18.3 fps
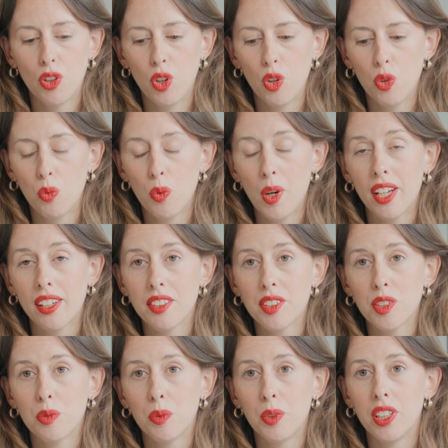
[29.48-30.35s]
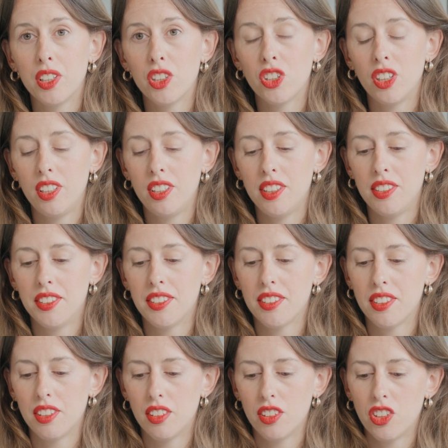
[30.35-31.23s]
got wax which
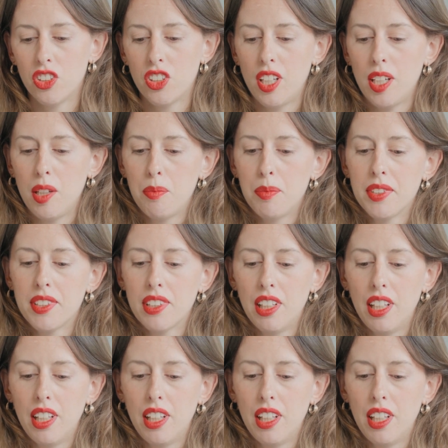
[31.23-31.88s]
is shaped